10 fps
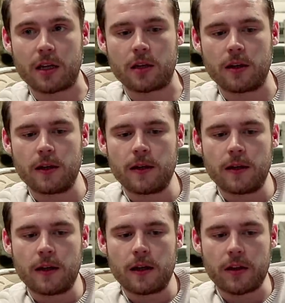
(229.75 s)
And
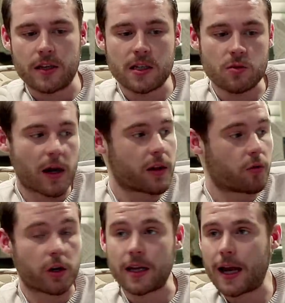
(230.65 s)
this is where the
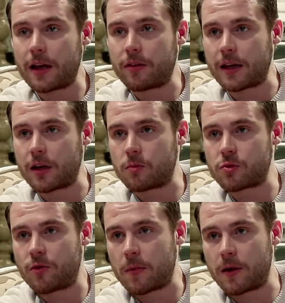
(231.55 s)
running kind of thing
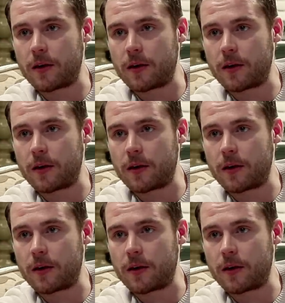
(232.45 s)
comes from.